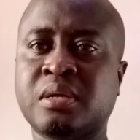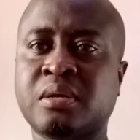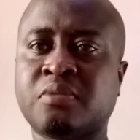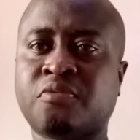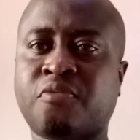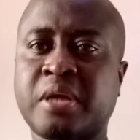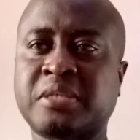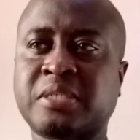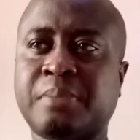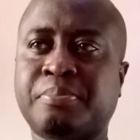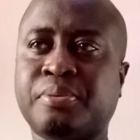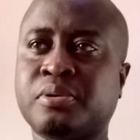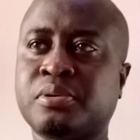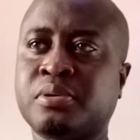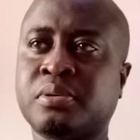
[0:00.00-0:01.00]
For
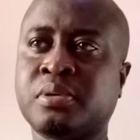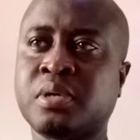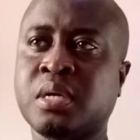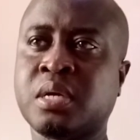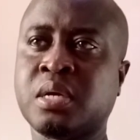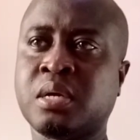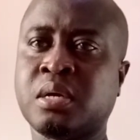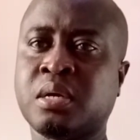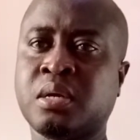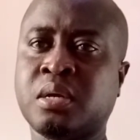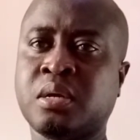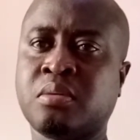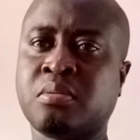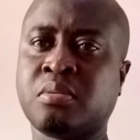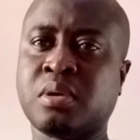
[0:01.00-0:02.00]
example,
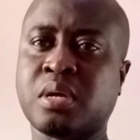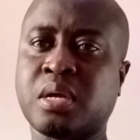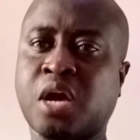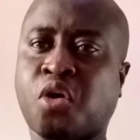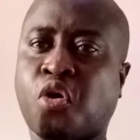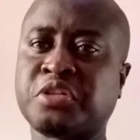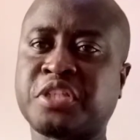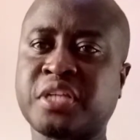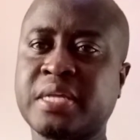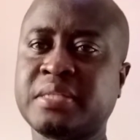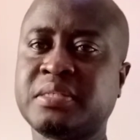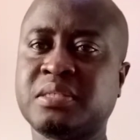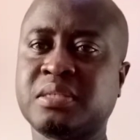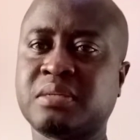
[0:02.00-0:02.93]
a continent,